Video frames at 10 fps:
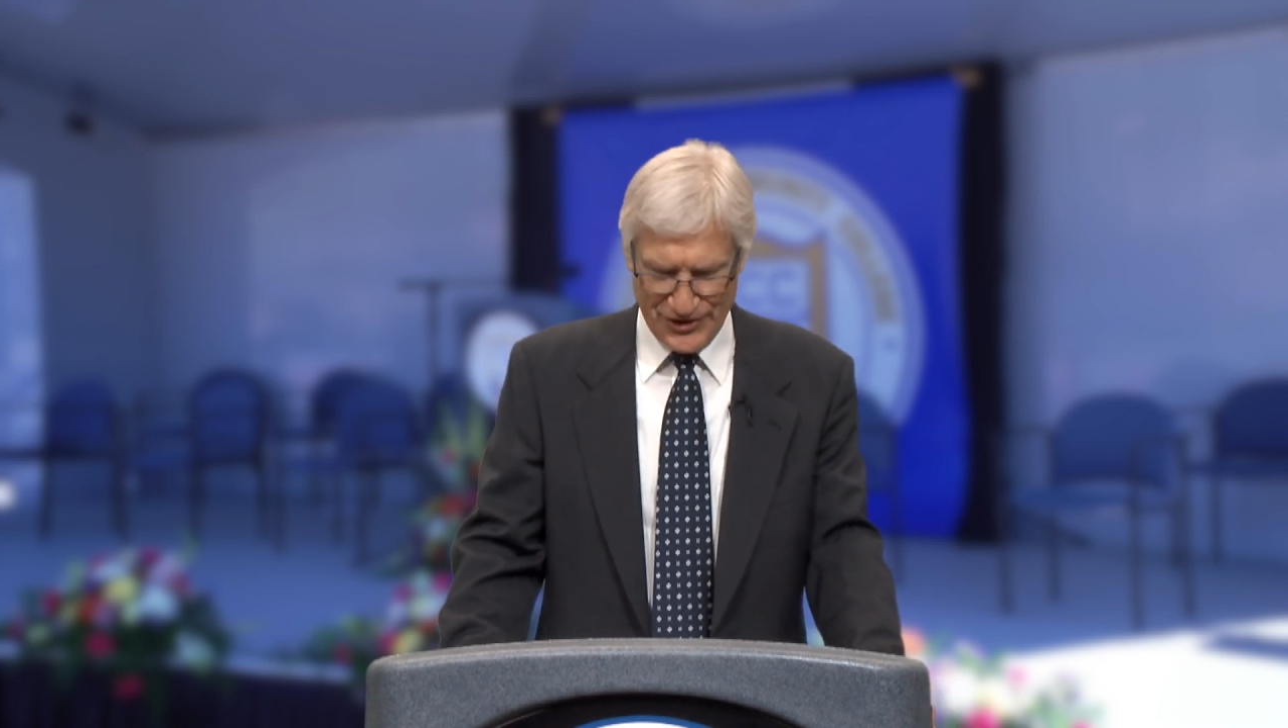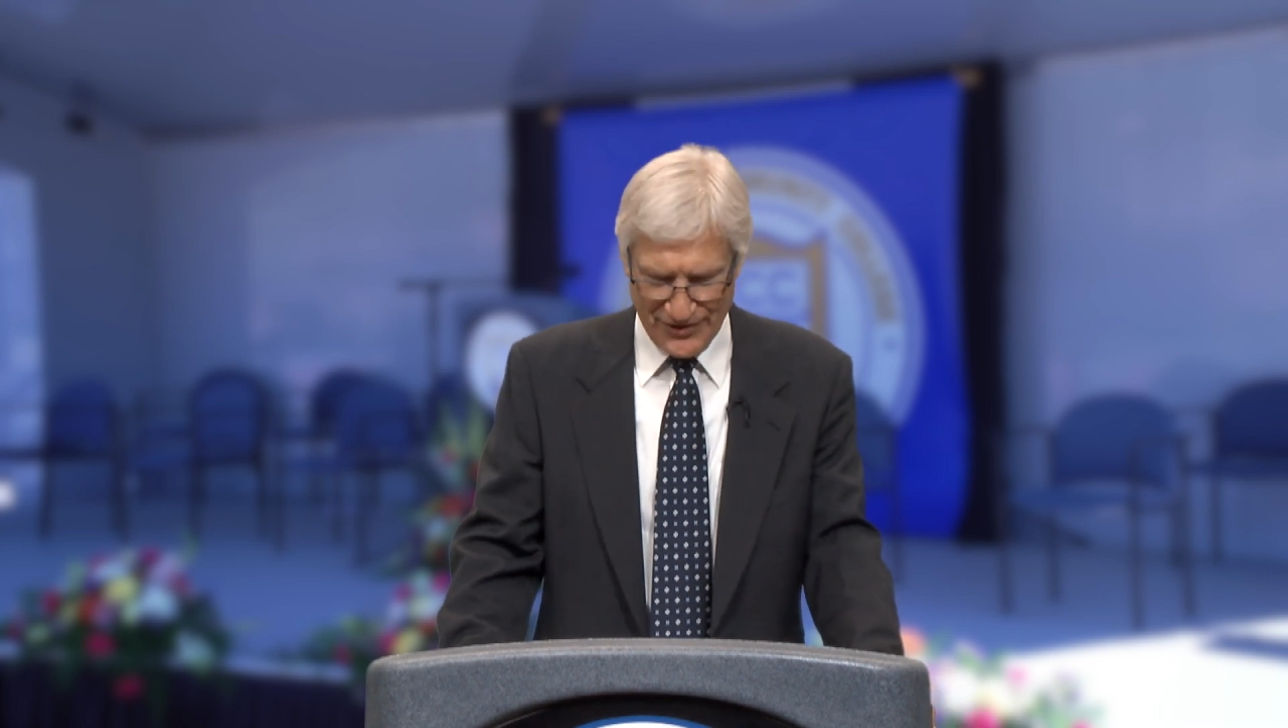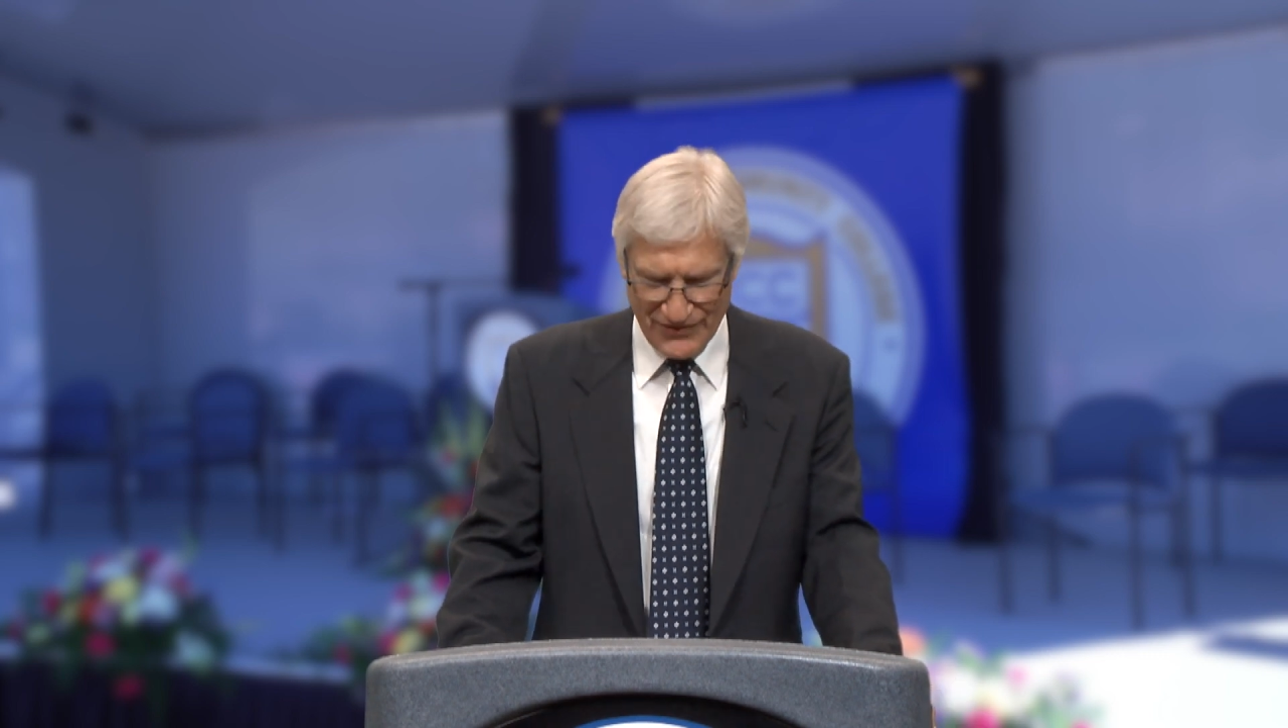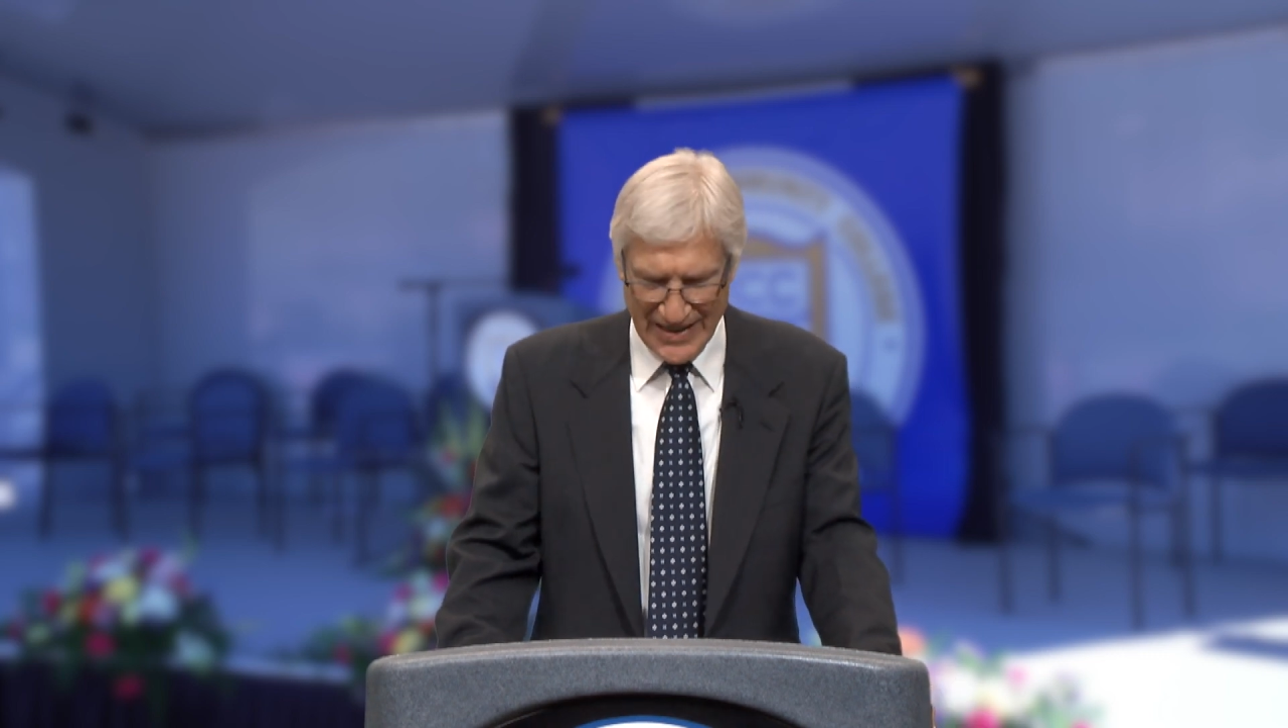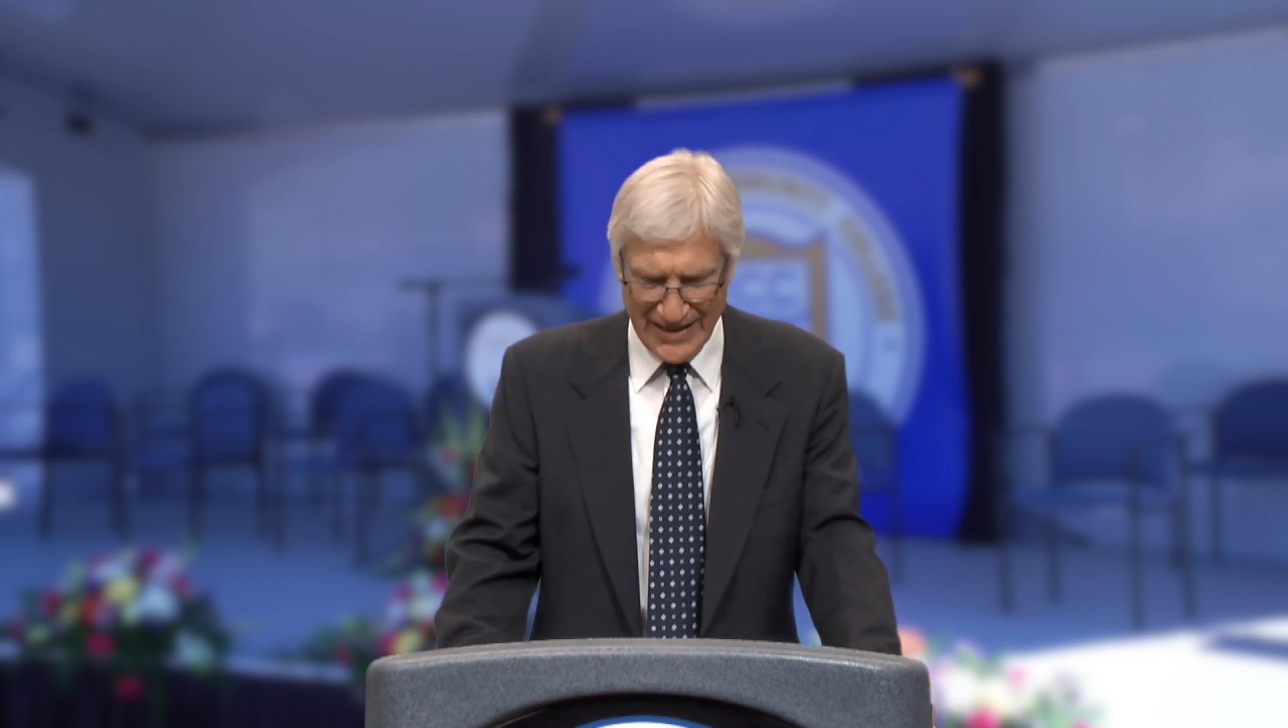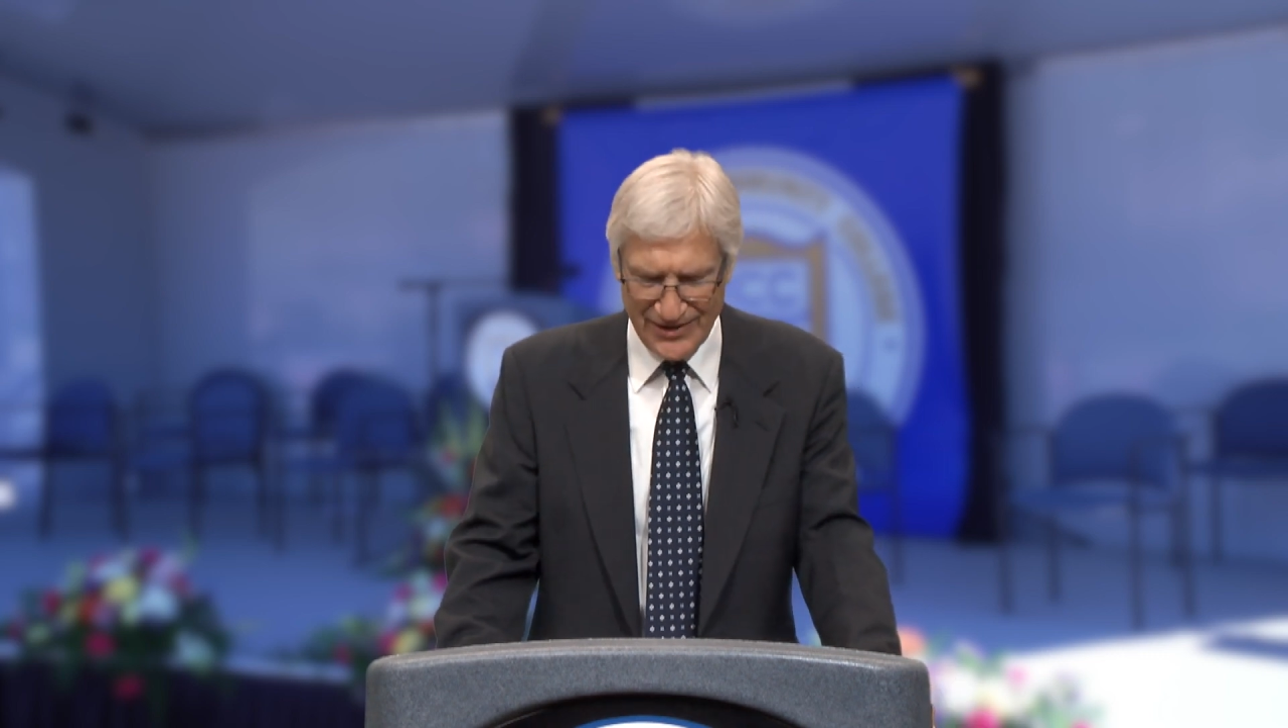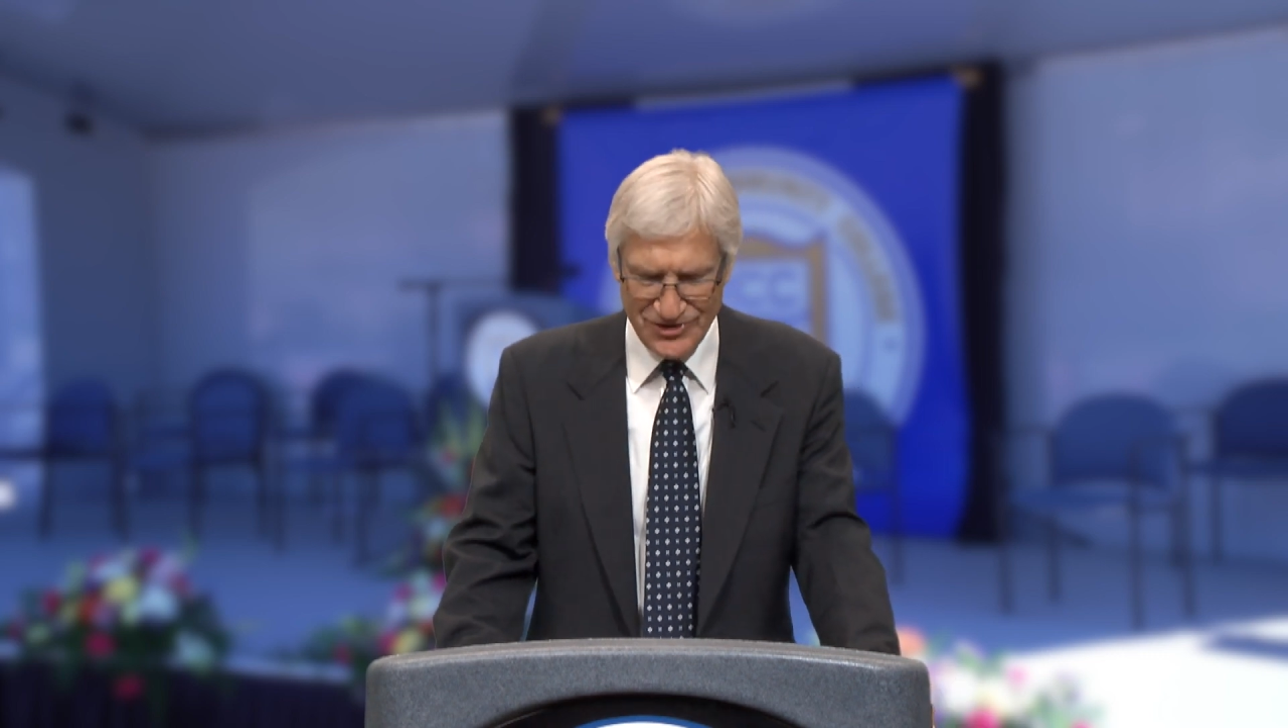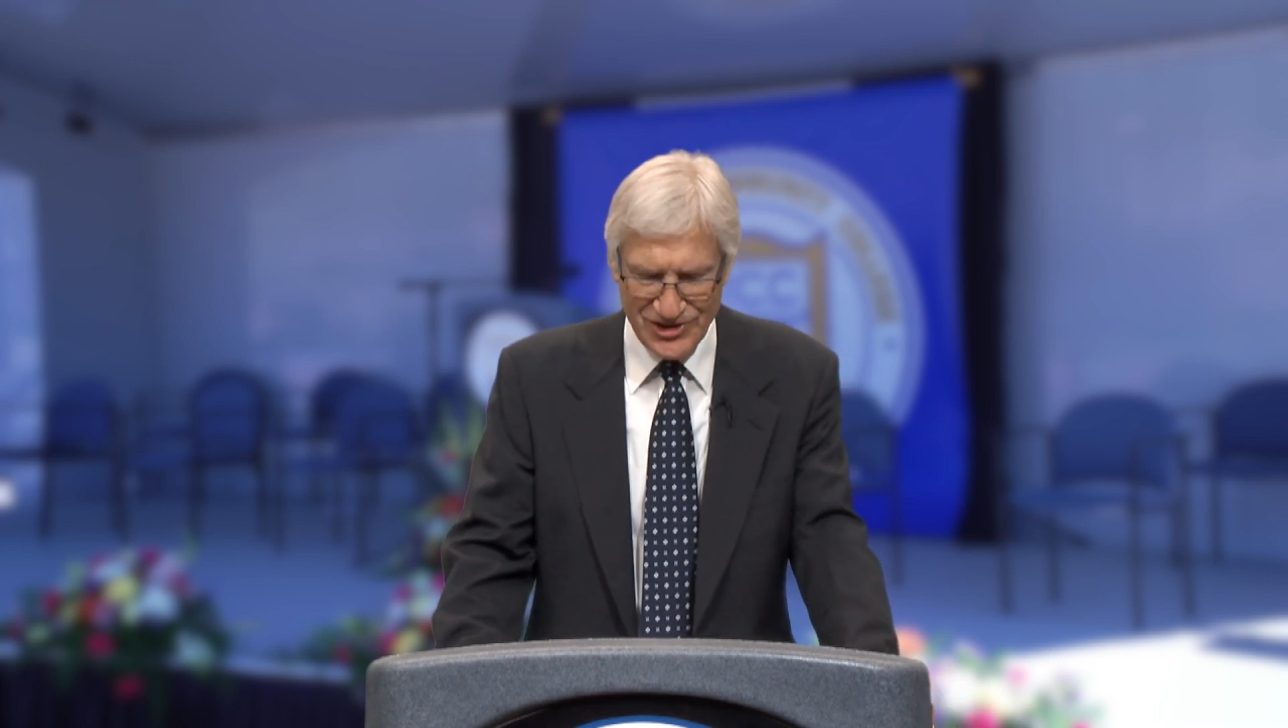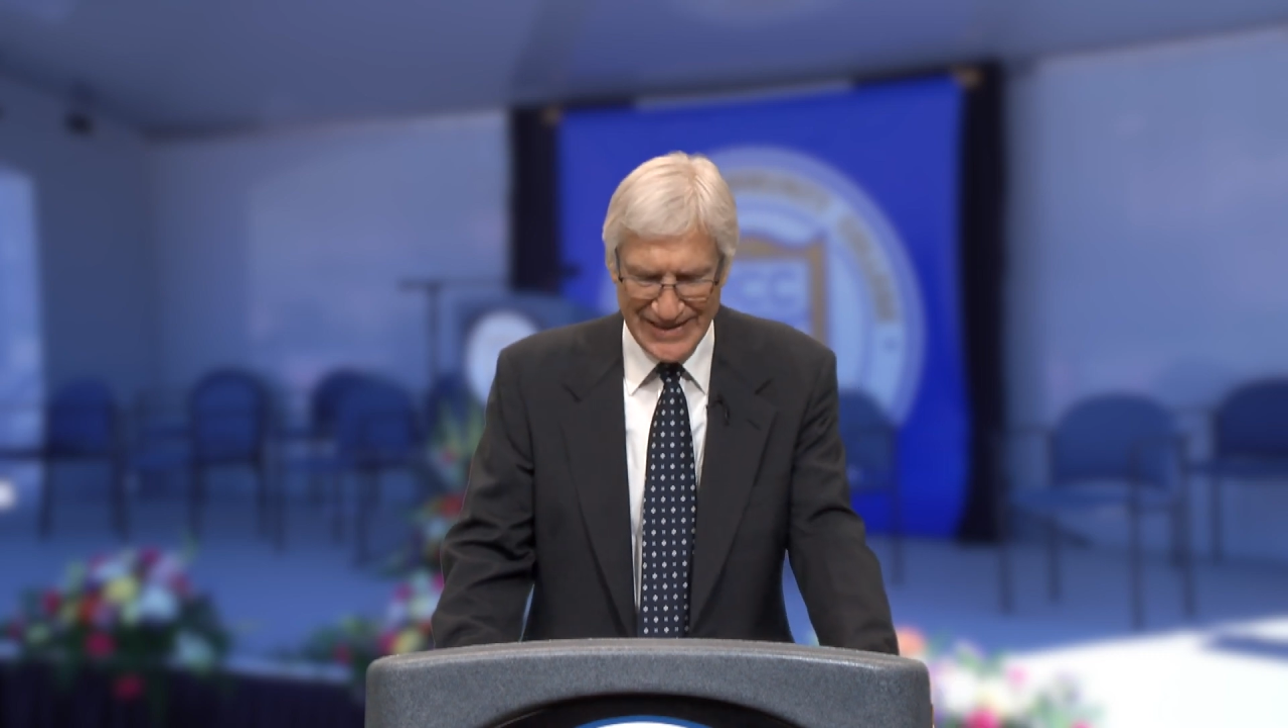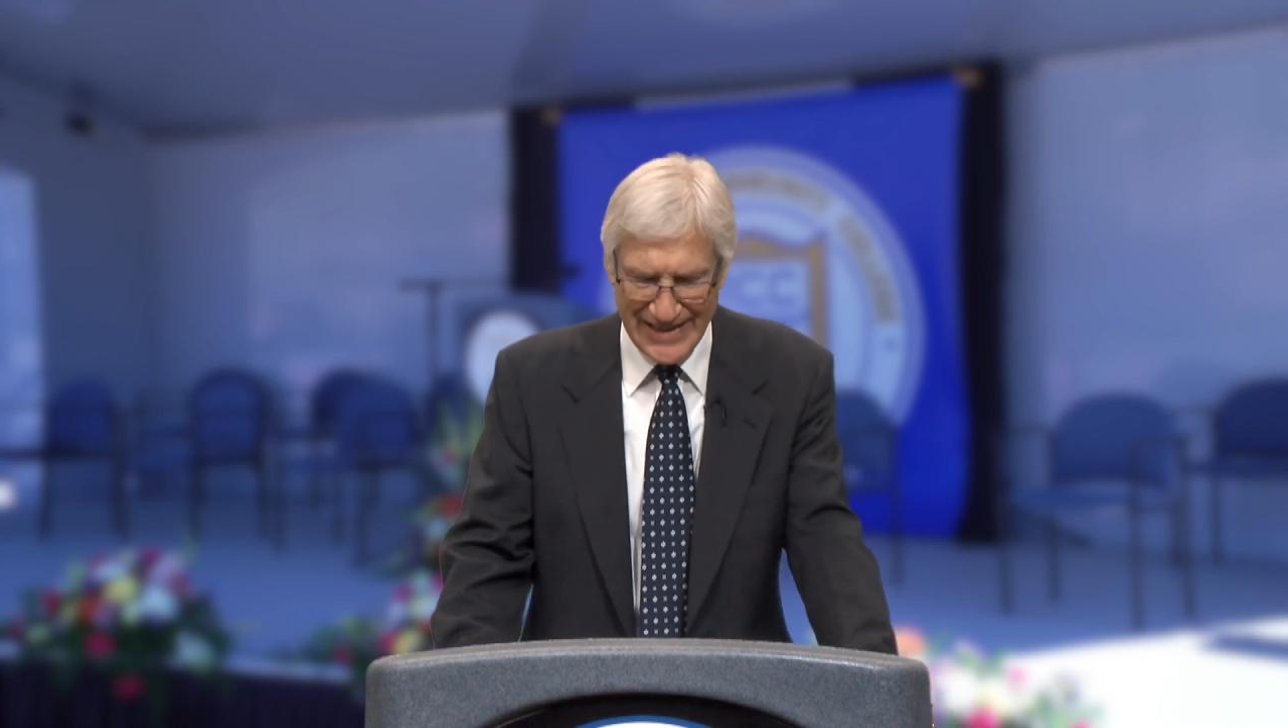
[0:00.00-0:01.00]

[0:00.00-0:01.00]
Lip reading: year of college